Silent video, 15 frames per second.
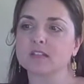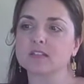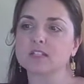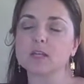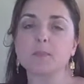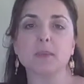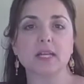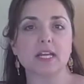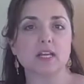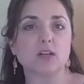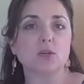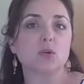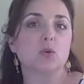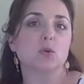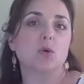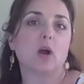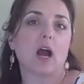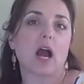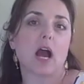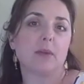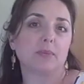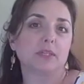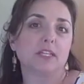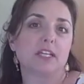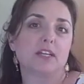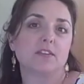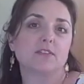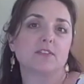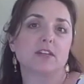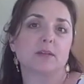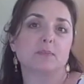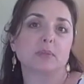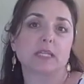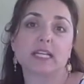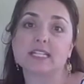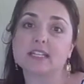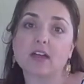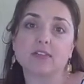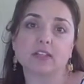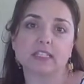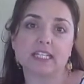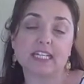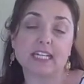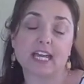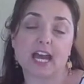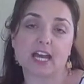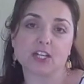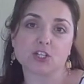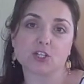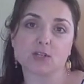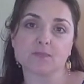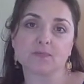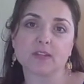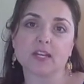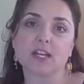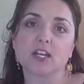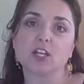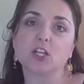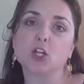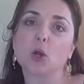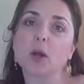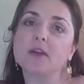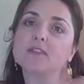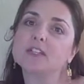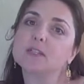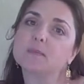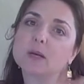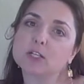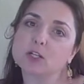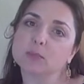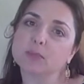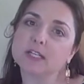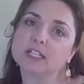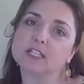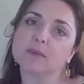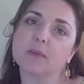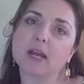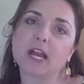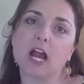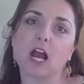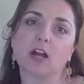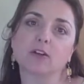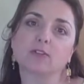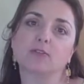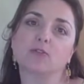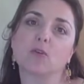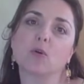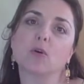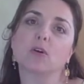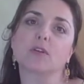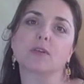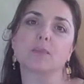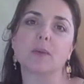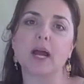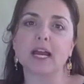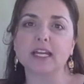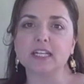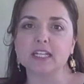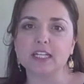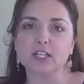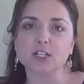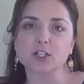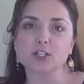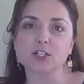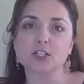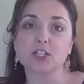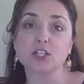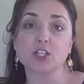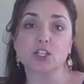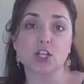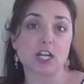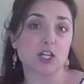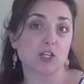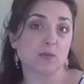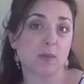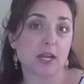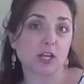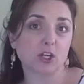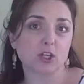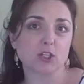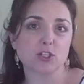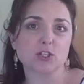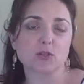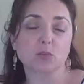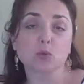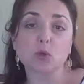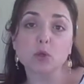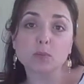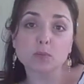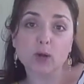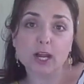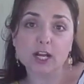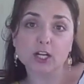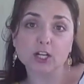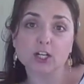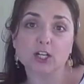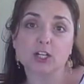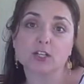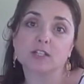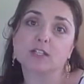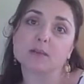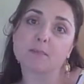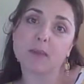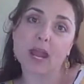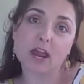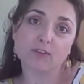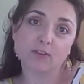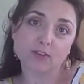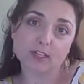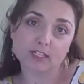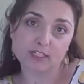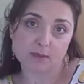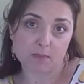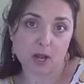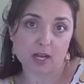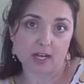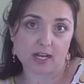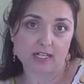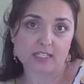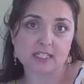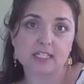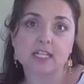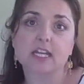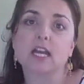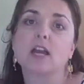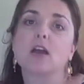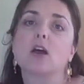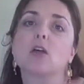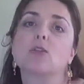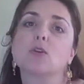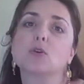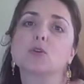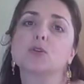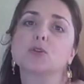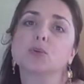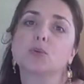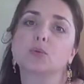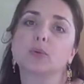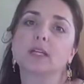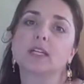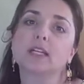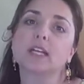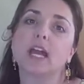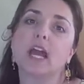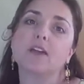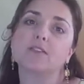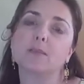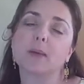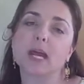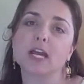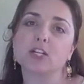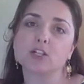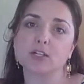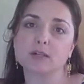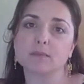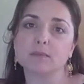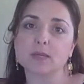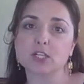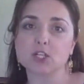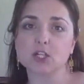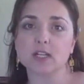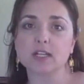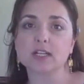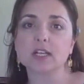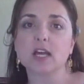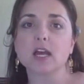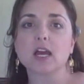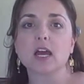somebody who I believe plays on the leading edge. You know, I have a special place in my heart for the pioneers, the change makers, the rule breakers, the mavericks among us. Those who really have a passionate mission